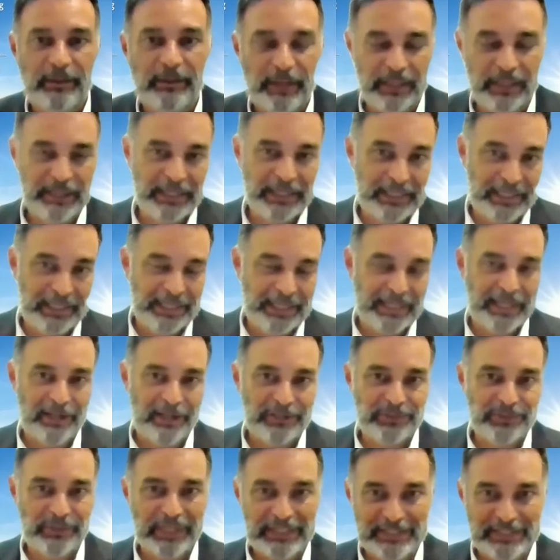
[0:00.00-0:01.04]
It
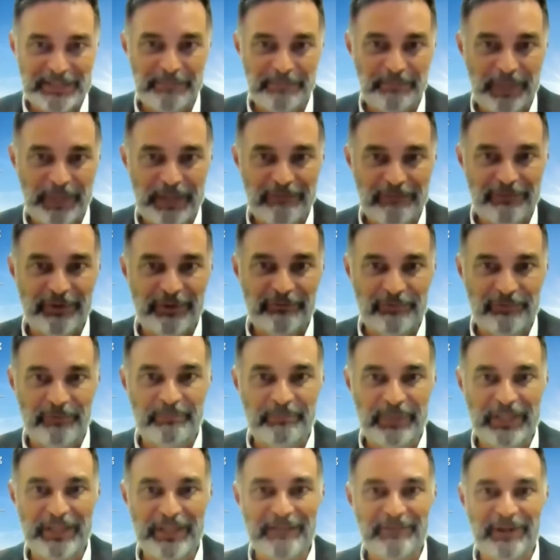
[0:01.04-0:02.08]
also gets some benefit from
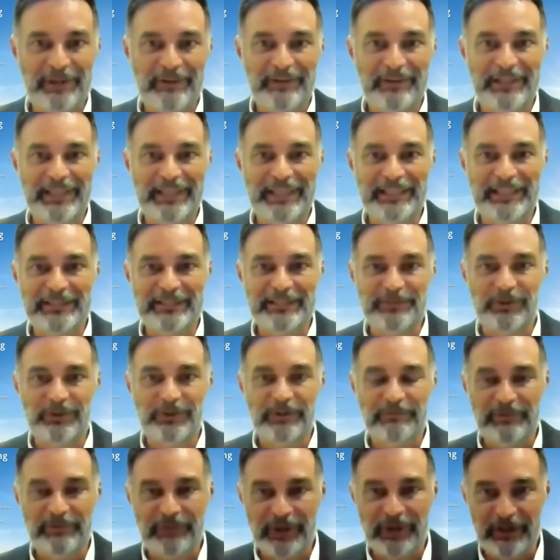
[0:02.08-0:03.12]
being a very
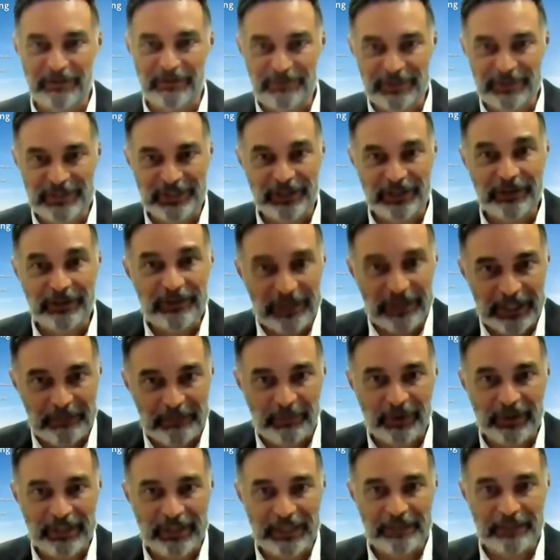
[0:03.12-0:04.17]
efficient earning
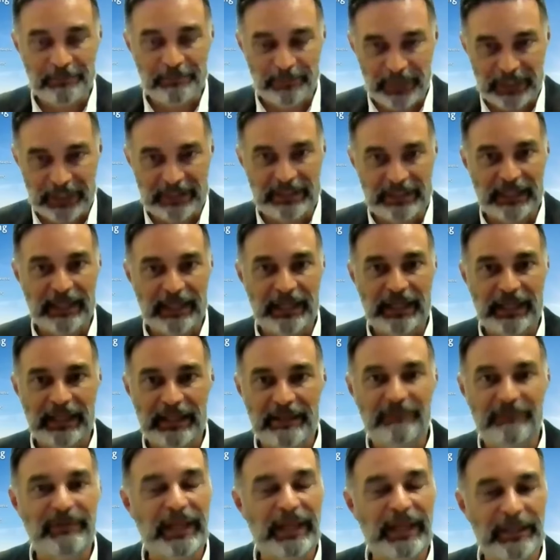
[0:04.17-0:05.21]
market, but
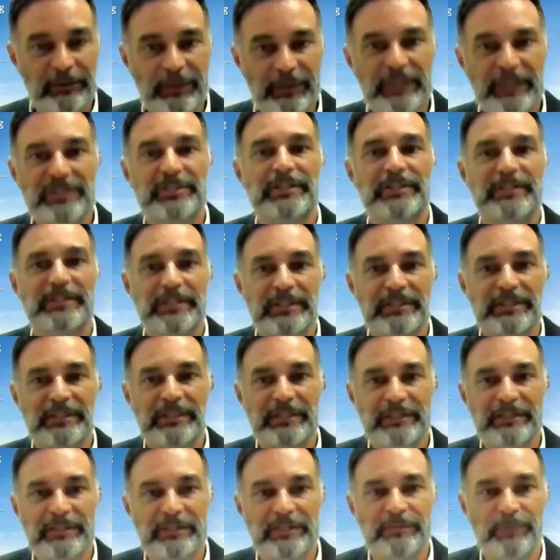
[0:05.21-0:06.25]
the valuations
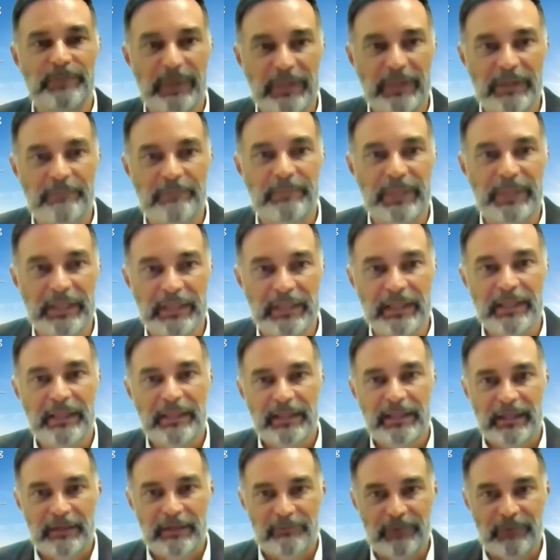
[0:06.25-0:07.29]
is one of the big
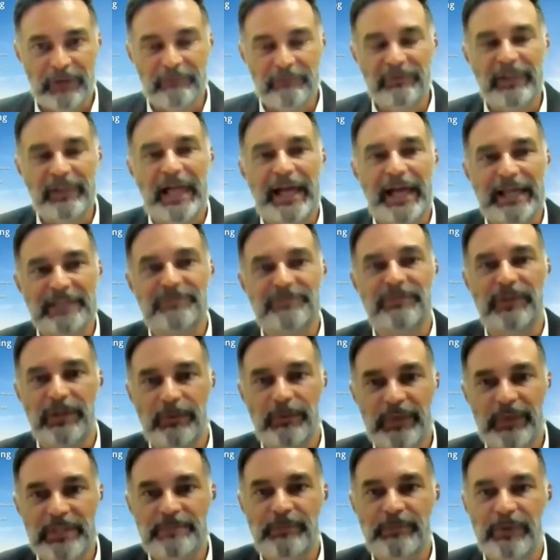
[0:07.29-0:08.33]
red flags for the
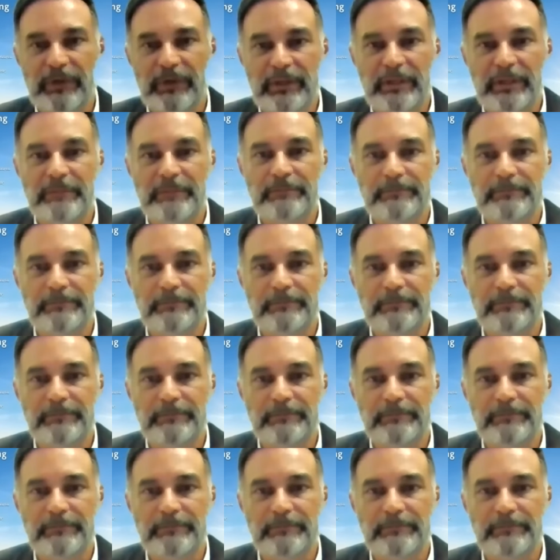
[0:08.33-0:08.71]
US market.